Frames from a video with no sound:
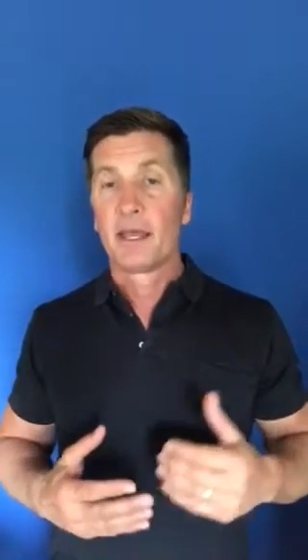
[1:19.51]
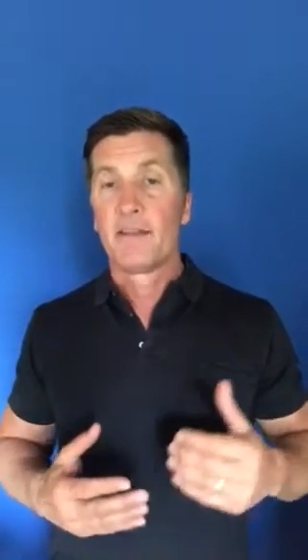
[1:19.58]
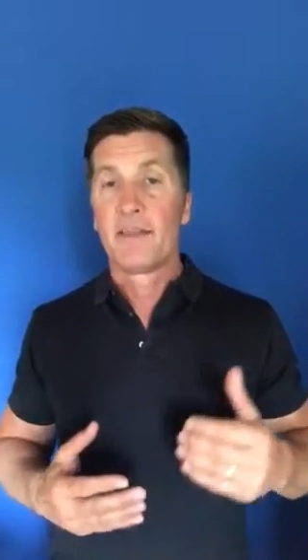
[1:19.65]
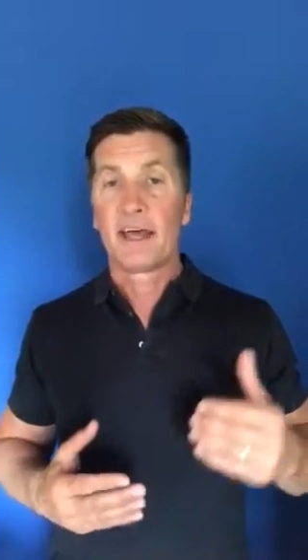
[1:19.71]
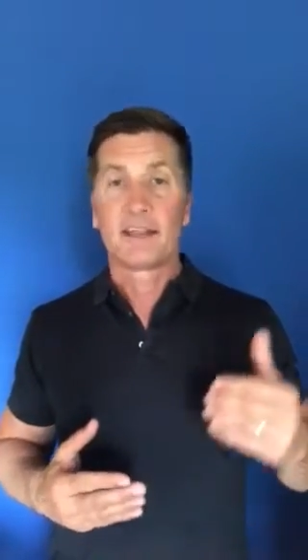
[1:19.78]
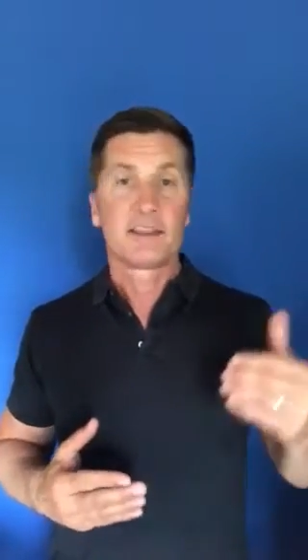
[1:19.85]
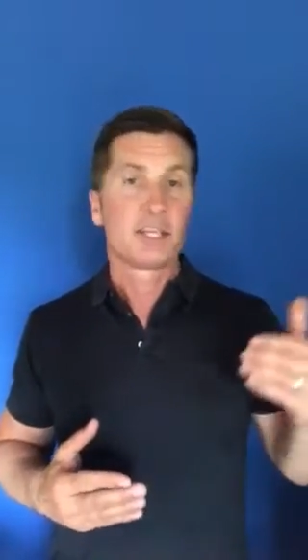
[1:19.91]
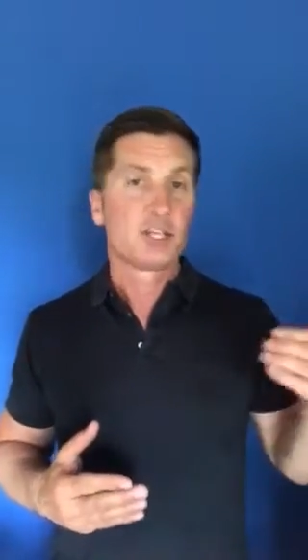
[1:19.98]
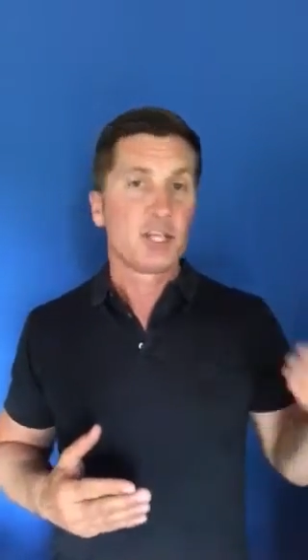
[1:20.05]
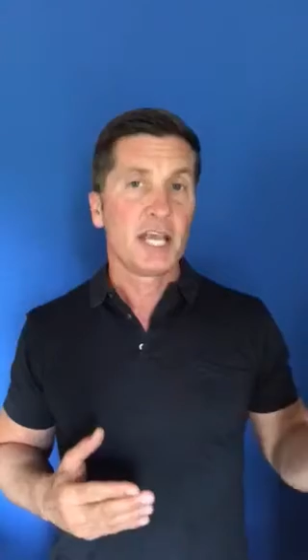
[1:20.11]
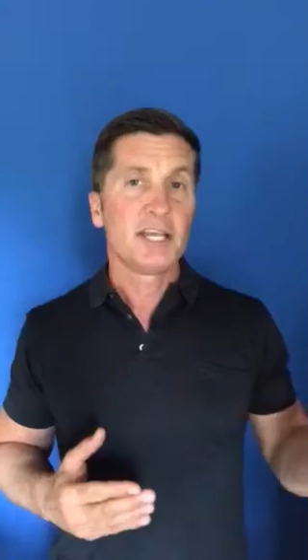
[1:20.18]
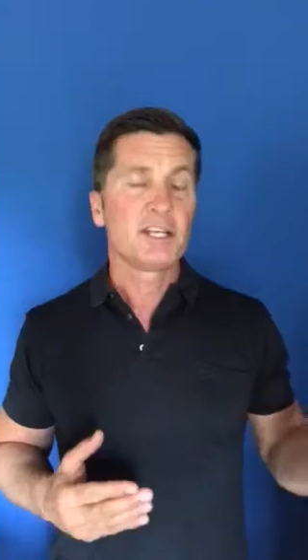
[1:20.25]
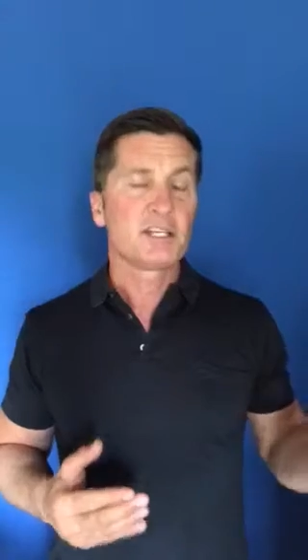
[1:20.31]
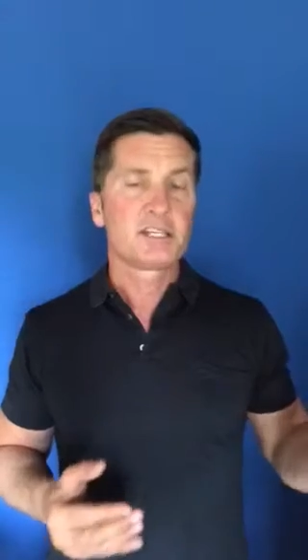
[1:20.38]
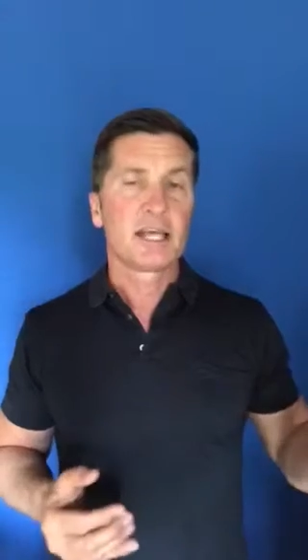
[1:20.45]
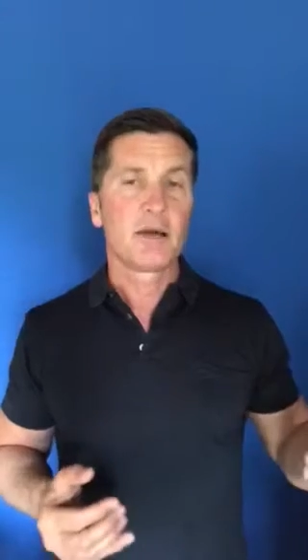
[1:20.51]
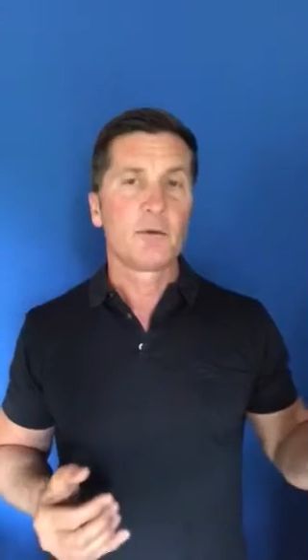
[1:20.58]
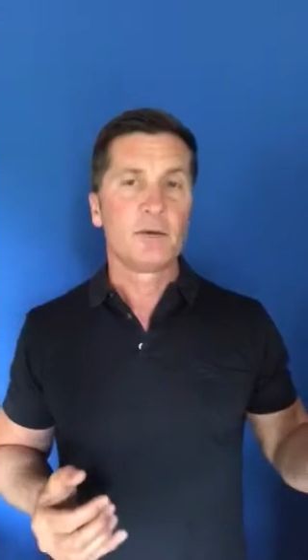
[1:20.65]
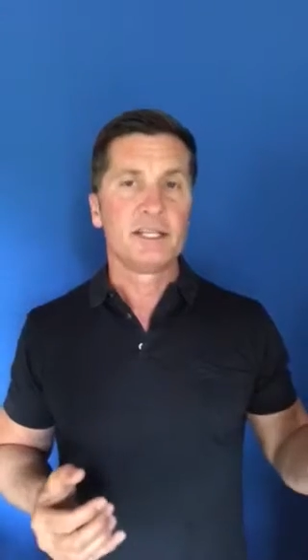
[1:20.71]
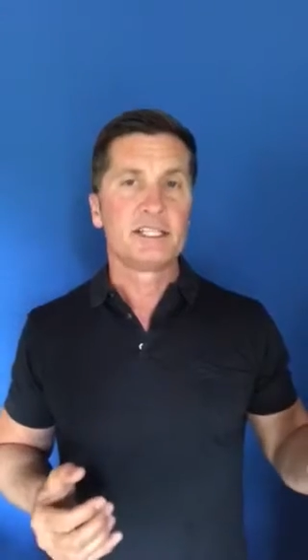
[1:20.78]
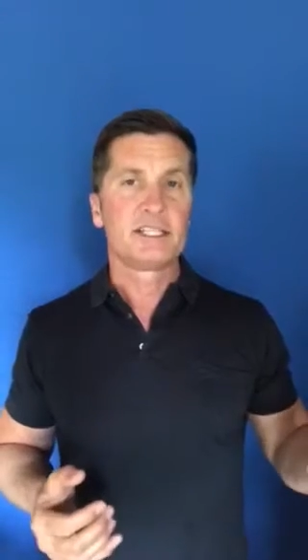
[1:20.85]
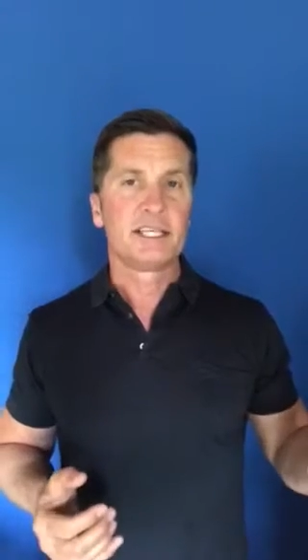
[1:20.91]
that the changes that
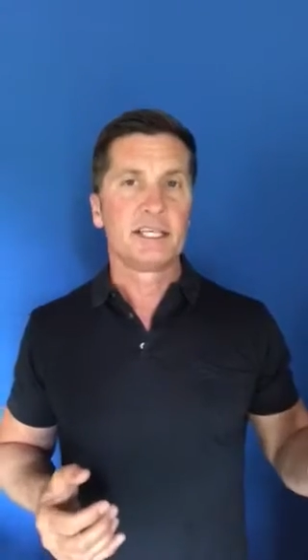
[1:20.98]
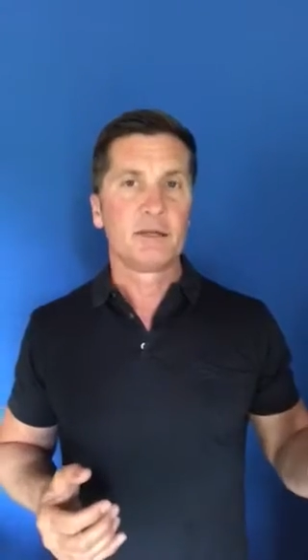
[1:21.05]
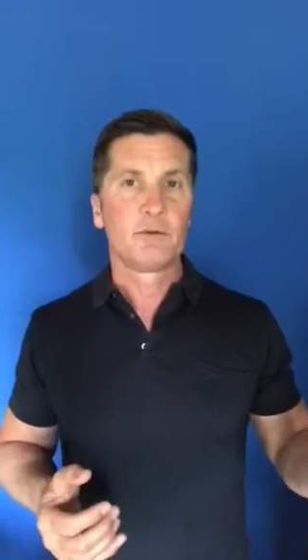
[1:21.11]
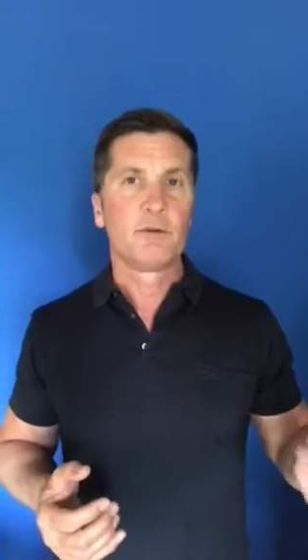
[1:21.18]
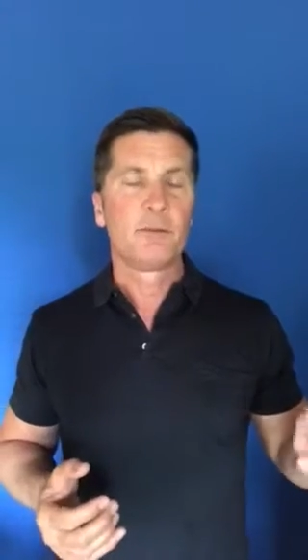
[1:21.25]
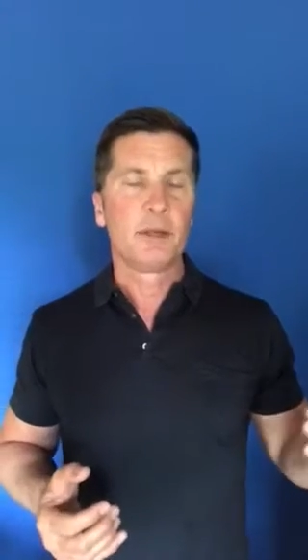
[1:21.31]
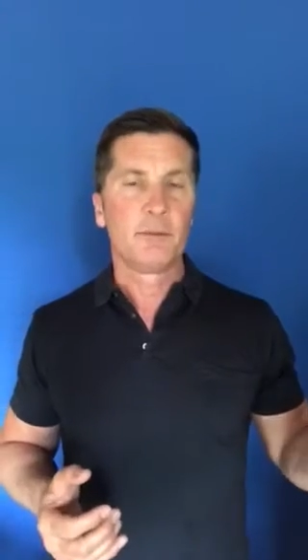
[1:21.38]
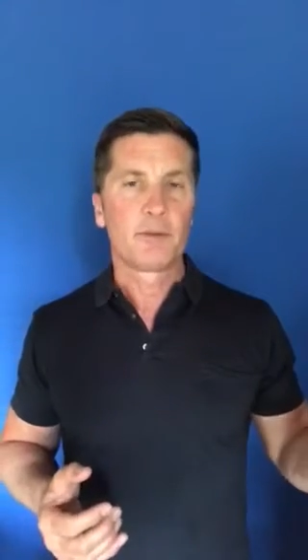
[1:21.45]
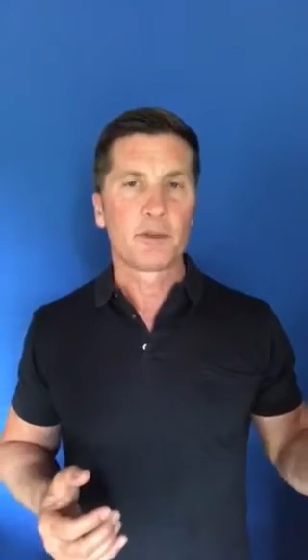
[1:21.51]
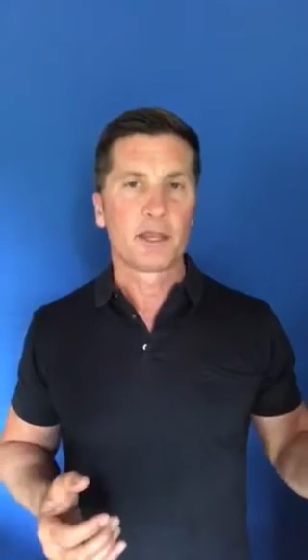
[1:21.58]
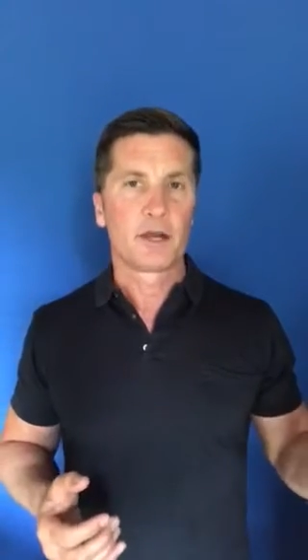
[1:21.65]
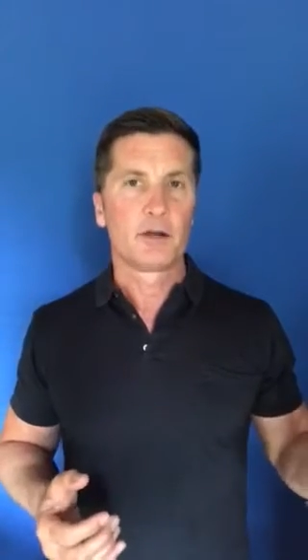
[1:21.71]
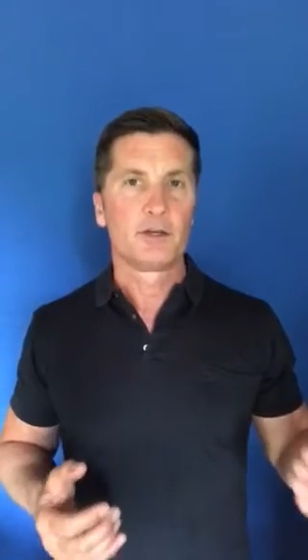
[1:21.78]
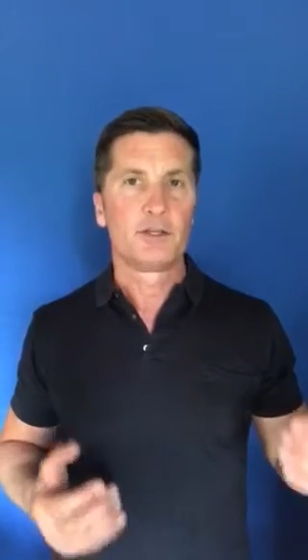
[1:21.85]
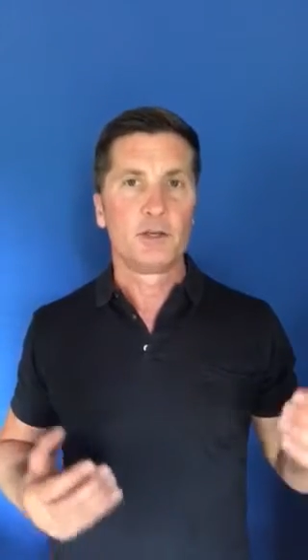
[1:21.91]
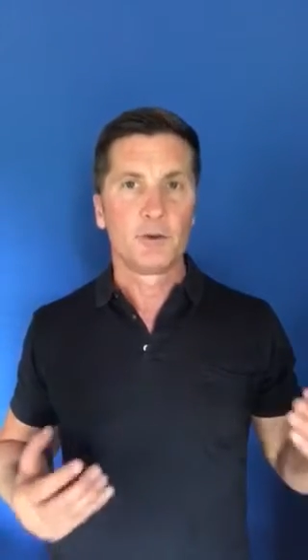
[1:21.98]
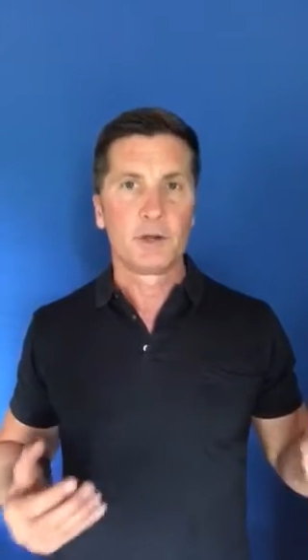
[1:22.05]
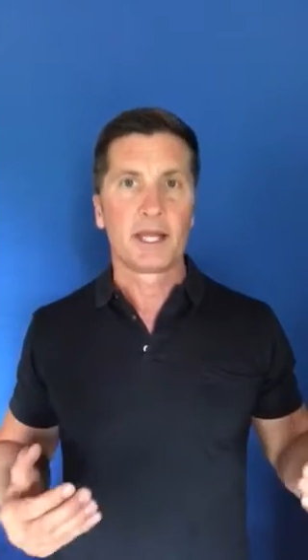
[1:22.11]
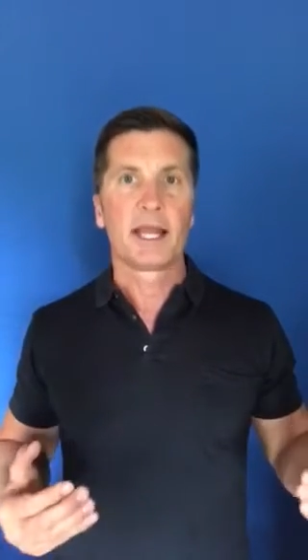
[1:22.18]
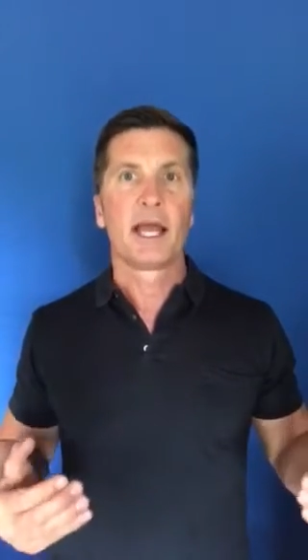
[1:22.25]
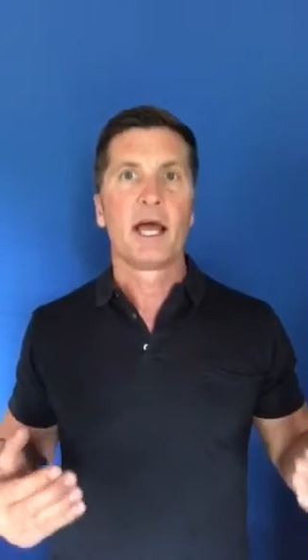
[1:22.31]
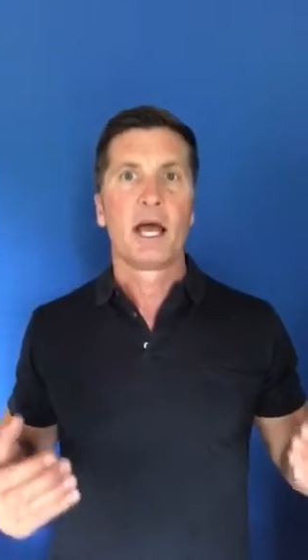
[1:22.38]
we see with people that are
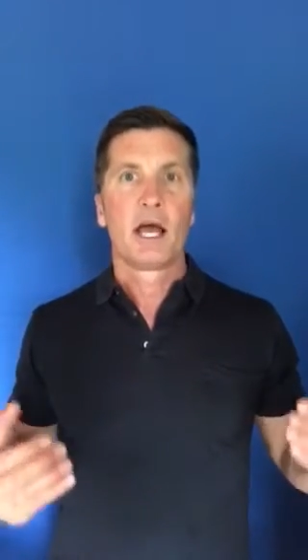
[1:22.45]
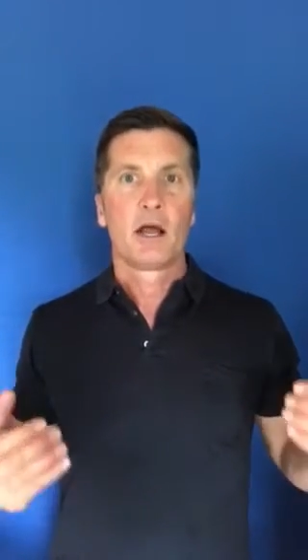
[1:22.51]
doing